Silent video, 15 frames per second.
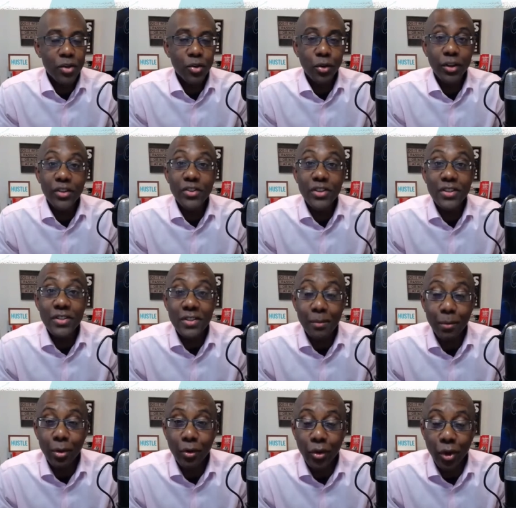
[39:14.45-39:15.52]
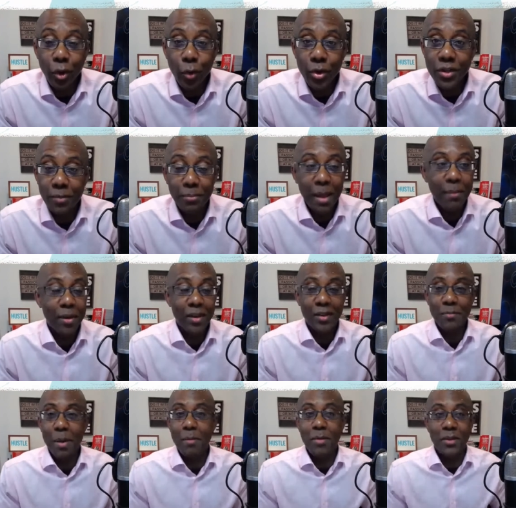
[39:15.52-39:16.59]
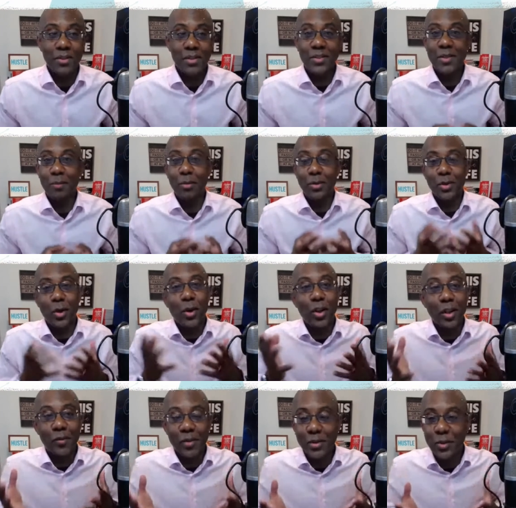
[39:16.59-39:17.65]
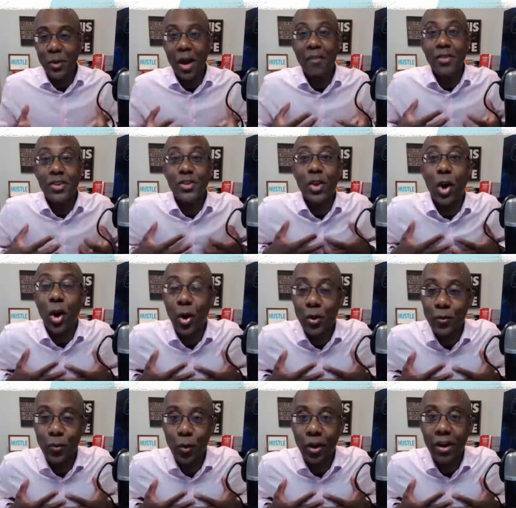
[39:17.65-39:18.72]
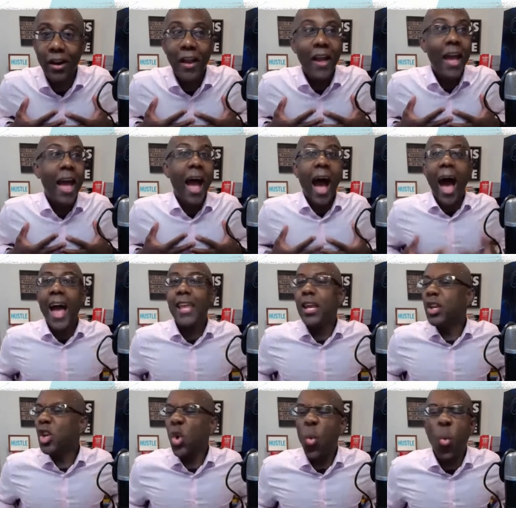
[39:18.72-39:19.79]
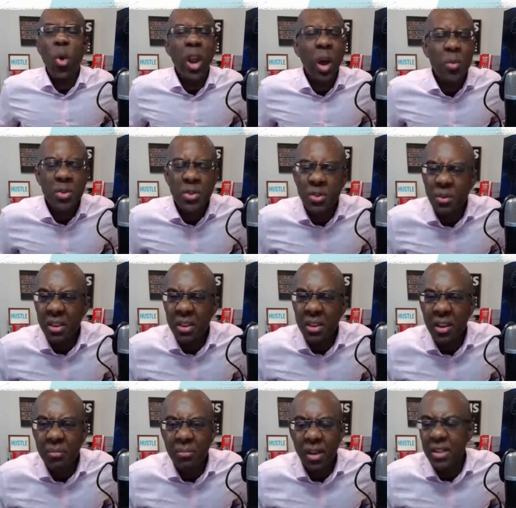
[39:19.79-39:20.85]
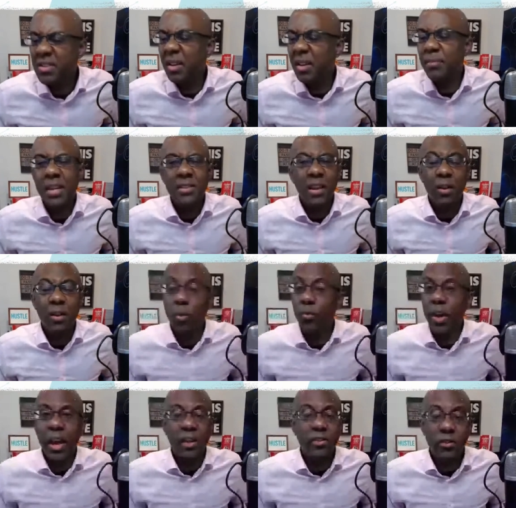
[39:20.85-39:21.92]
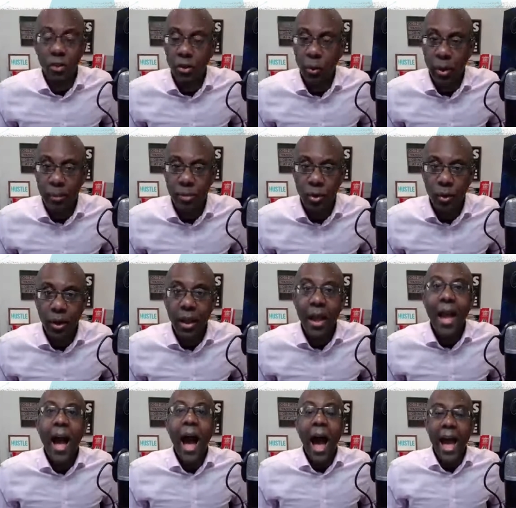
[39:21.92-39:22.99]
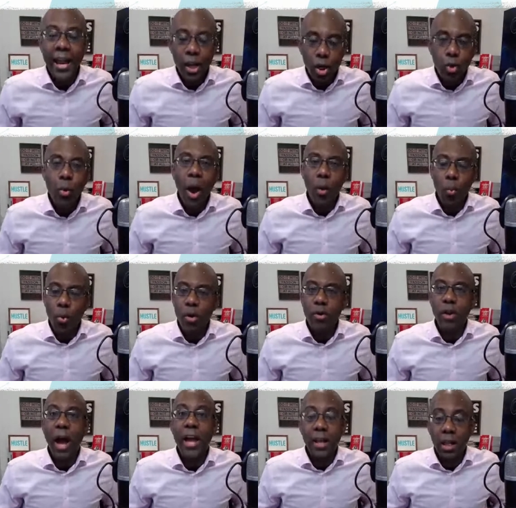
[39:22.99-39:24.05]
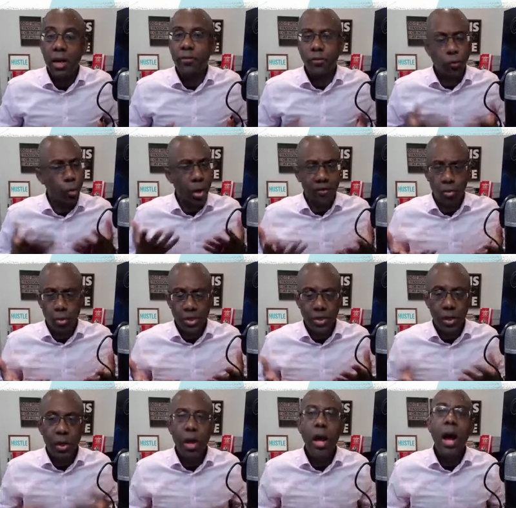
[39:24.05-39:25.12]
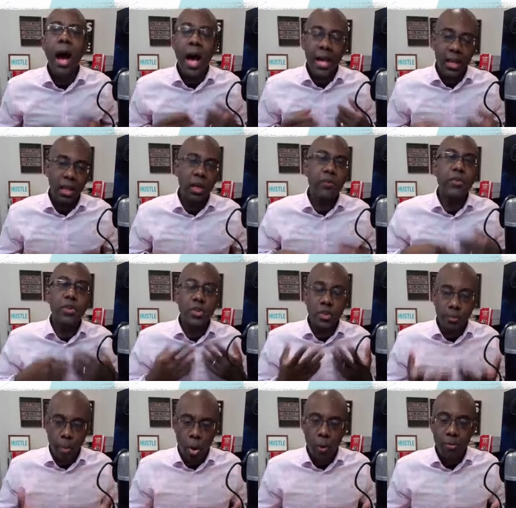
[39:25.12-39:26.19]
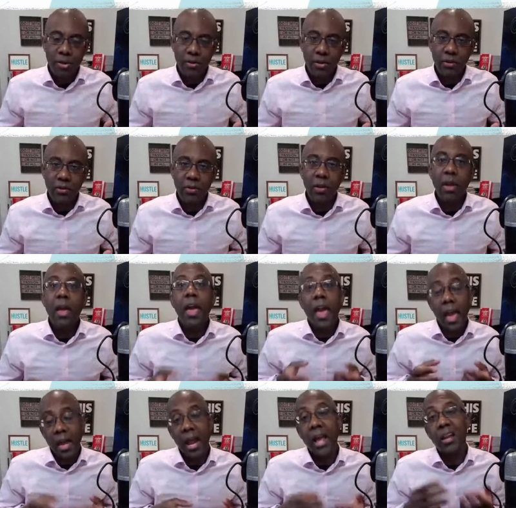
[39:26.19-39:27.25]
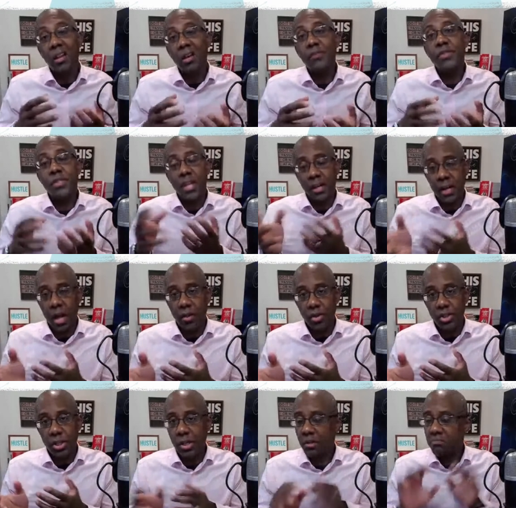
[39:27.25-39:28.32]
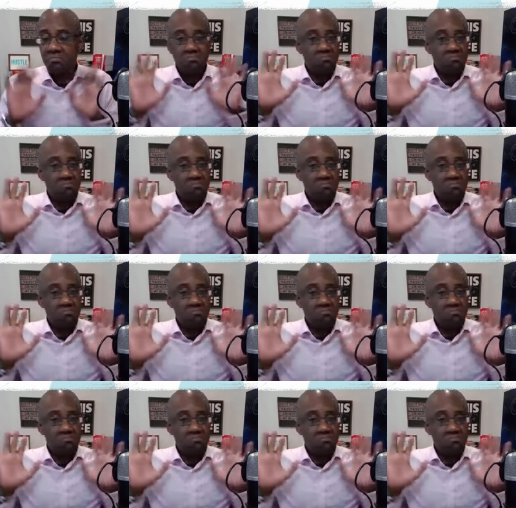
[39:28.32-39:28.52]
journey is similar to yours, and maybe this is similar to all of us who have just a heart for it. I didn't know what I was doing, Kim. And some days I don't think I still know what I'm doing. I knew I loved, for whatever reason, I loved small business and I loved technology.